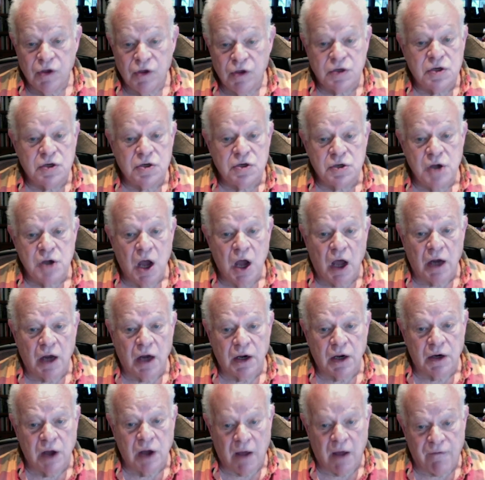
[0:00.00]
This is
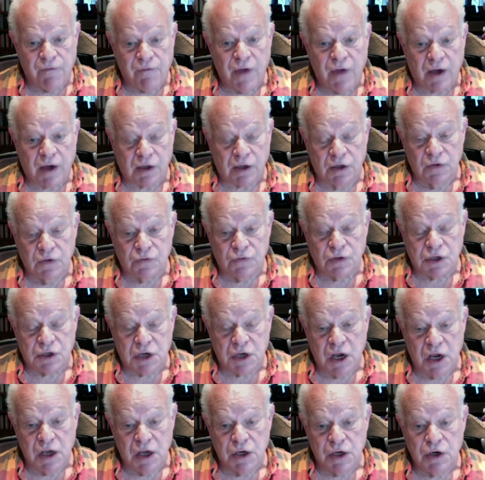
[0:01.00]
not an affective
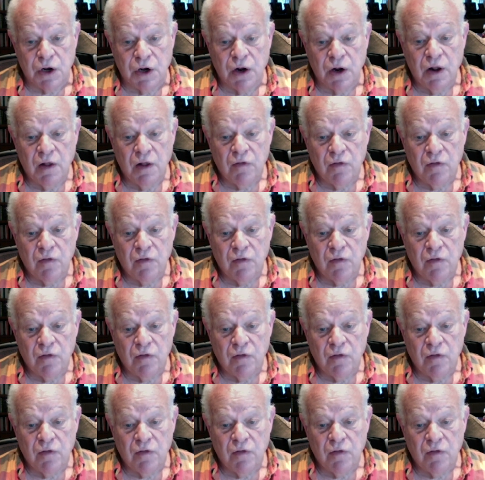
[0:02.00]
state,